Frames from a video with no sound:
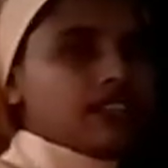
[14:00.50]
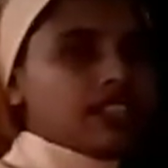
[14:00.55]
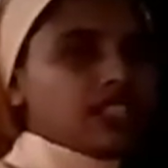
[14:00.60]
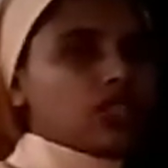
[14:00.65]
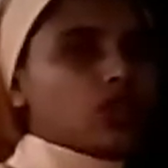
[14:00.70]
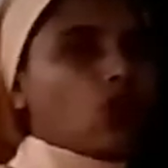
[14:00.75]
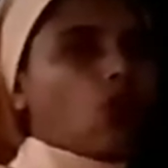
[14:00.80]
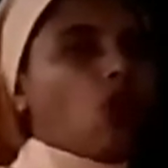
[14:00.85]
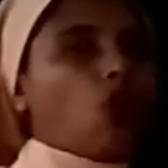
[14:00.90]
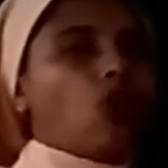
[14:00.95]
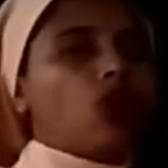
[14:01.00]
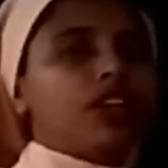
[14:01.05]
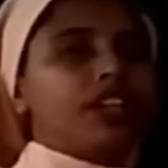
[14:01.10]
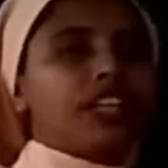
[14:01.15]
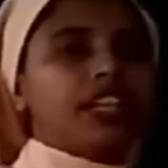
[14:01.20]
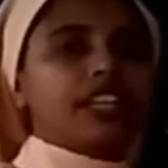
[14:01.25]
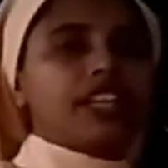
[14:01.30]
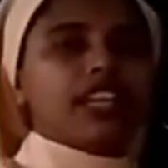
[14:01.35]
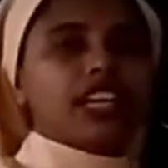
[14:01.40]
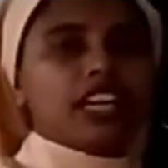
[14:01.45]
this
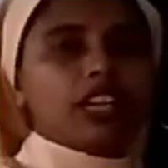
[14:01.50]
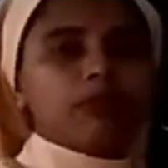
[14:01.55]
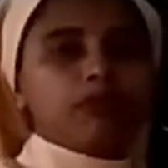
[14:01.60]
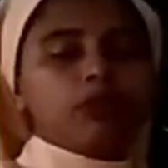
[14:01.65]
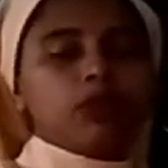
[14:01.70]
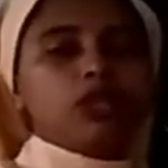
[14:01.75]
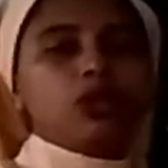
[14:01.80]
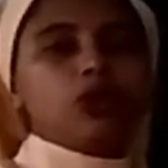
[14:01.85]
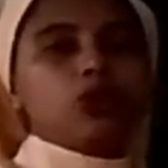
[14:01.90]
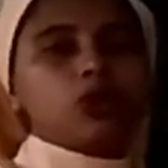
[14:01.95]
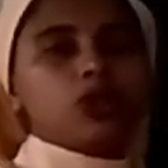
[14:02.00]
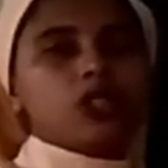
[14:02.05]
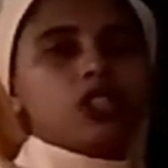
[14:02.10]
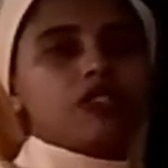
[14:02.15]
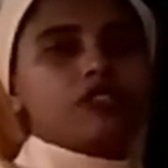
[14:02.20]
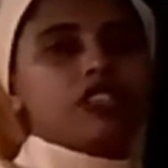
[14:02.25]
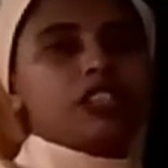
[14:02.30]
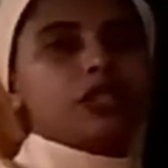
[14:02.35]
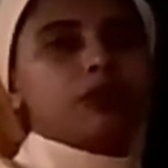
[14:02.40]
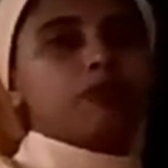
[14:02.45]
older can be used with